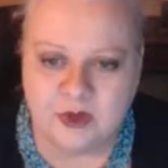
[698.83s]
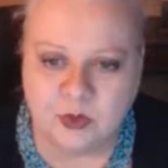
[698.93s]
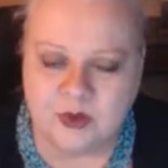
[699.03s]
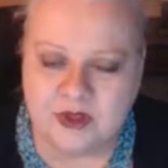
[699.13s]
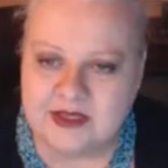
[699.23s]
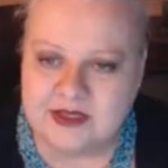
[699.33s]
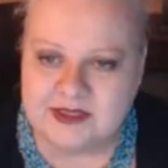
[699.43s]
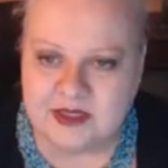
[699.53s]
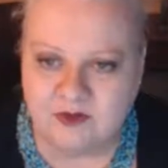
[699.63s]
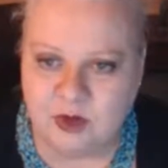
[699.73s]
really
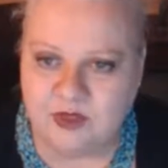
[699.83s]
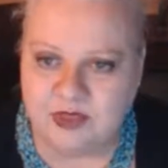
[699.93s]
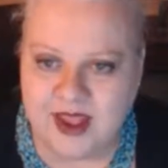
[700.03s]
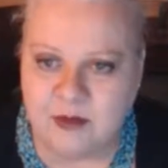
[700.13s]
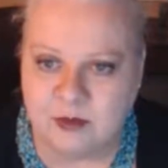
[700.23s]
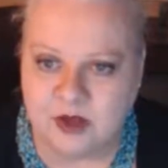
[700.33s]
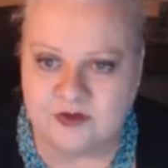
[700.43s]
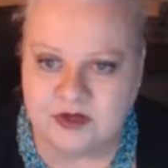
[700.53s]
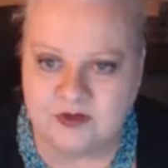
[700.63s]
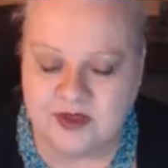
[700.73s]
doesn't give you that much
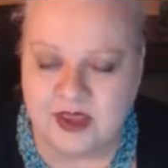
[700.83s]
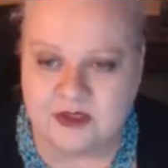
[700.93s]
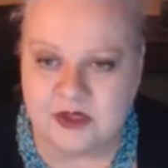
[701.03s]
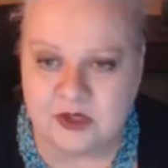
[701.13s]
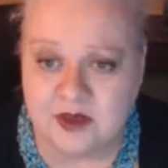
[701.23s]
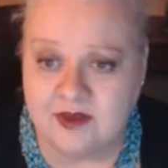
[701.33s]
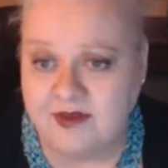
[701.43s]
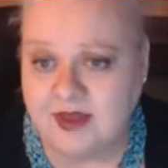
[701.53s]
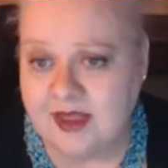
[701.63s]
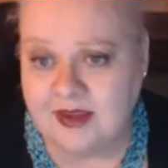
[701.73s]
of an advantage, if
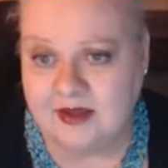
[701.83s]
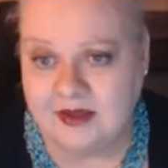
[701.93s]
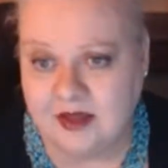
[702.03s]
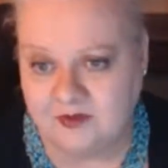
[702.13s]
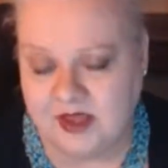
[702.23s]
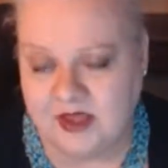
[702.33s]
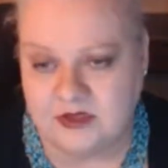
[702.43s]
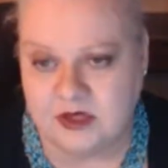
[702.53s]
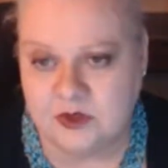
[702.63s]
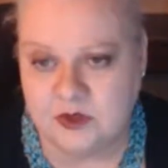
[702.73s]
any
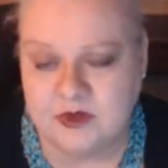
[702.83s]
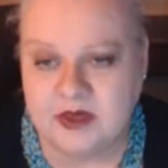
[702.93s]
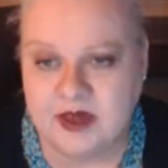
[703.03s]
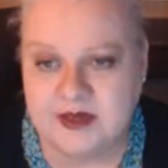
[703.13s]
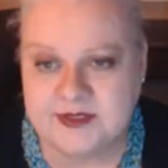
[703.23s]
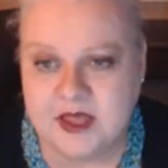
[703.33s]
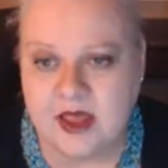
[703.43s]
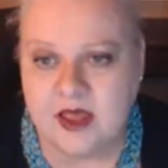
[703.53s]
advantage, because